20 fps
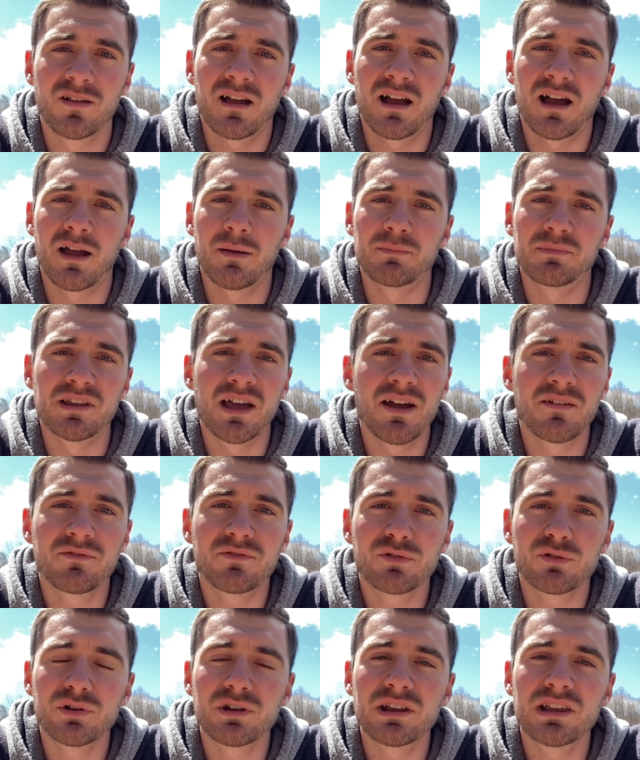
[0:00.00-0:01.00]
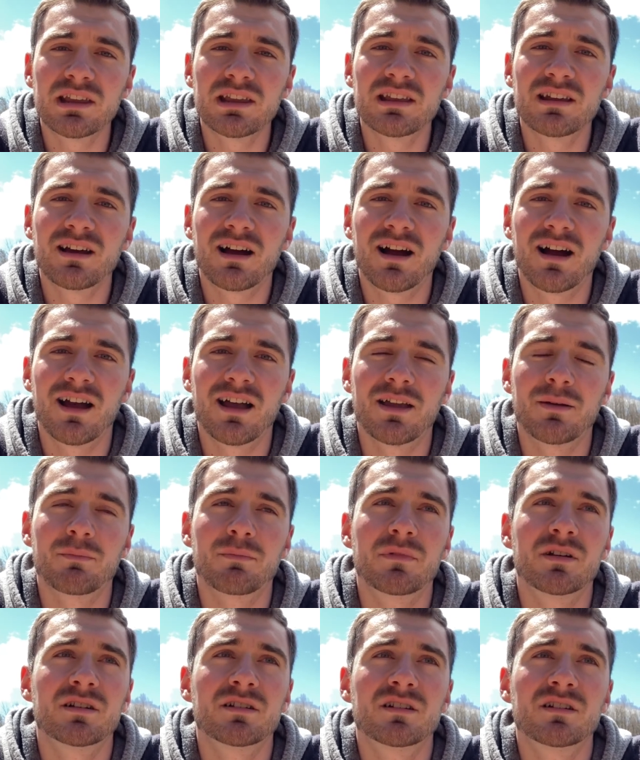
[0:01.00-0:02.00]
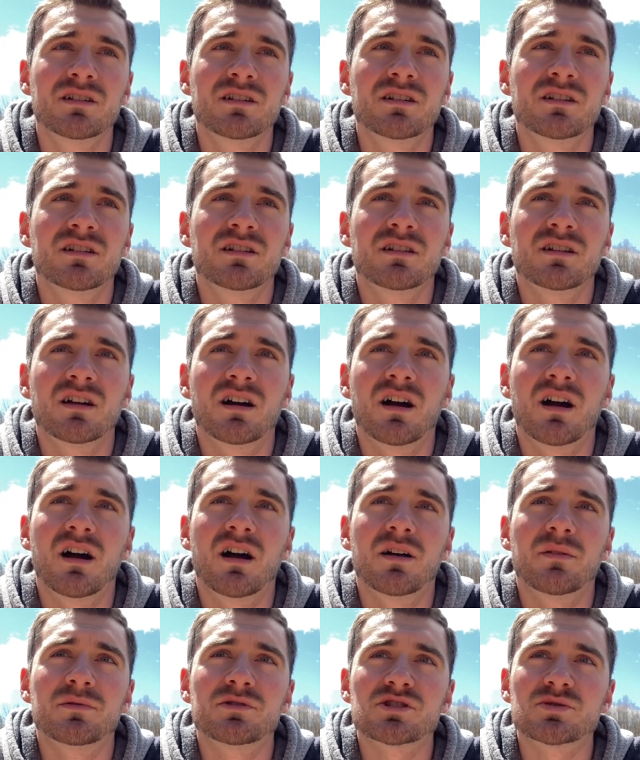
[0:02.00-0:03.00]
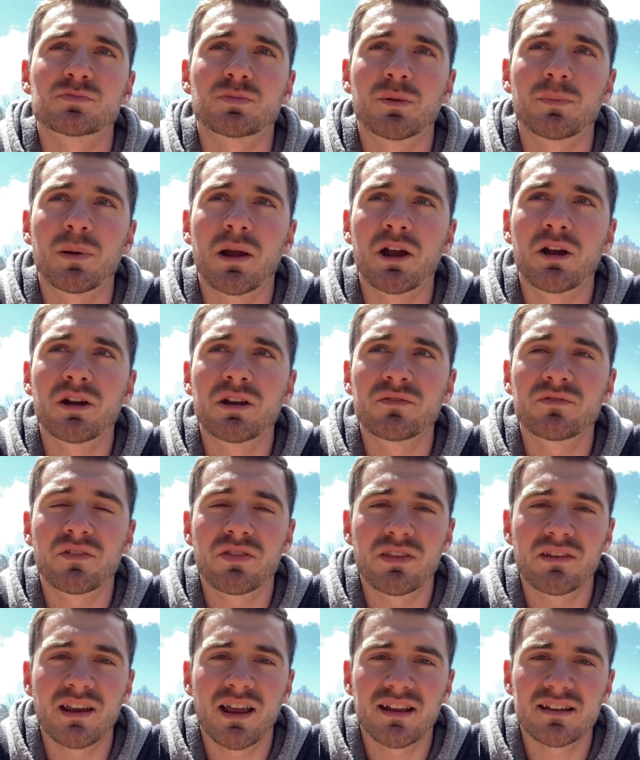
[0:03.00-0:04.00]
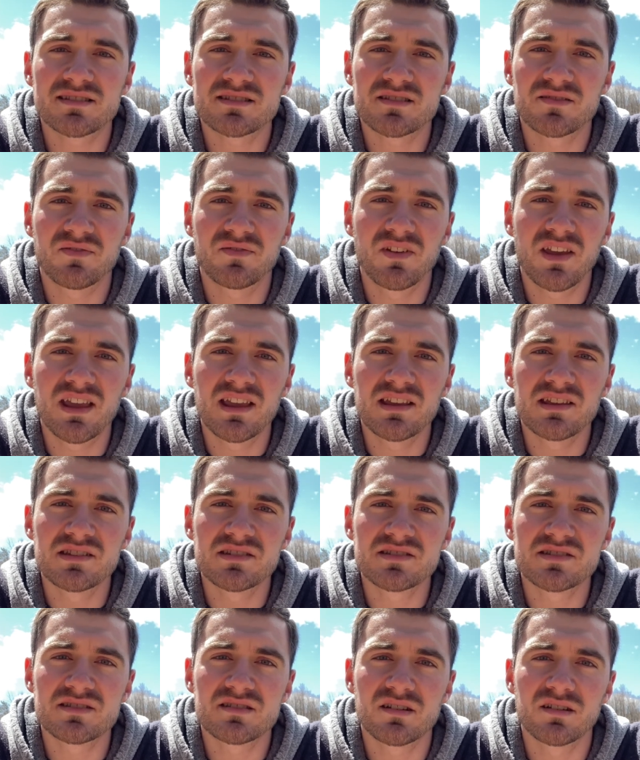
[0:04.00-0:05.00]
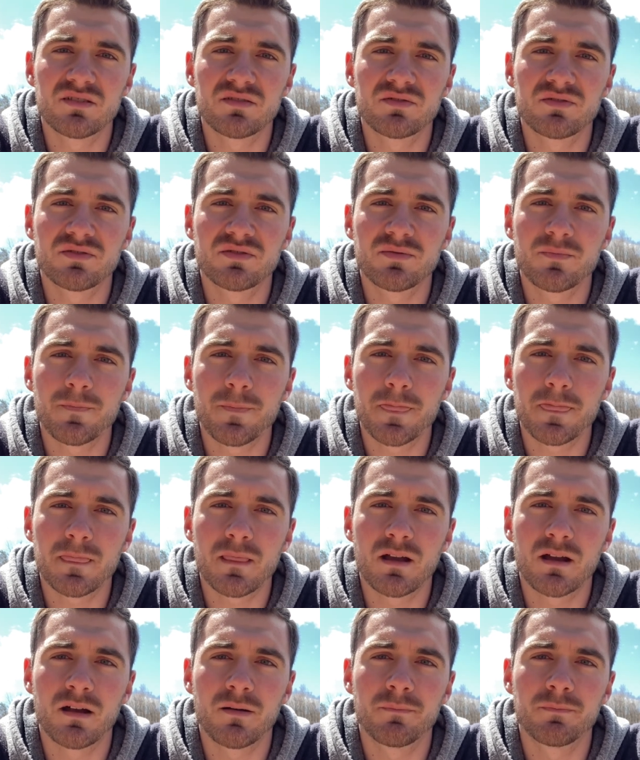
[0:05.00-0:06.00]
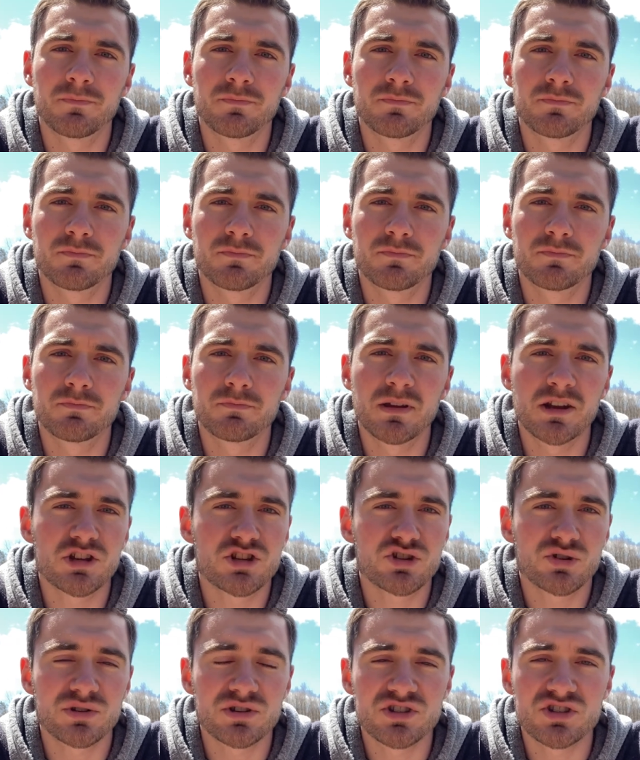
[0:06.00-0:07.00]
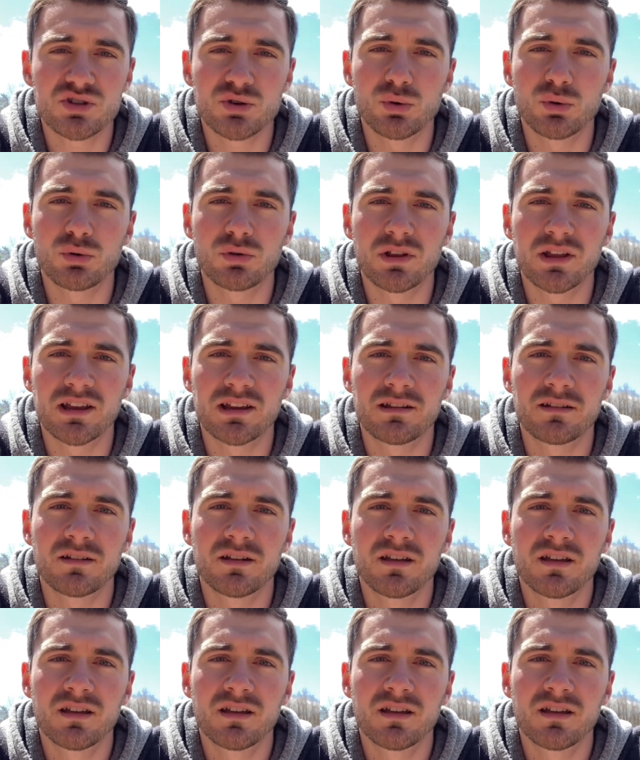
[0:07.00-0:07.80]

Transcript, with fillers: I'm debt free. I'm uh, just preparing for the next phase of um, ministry schooling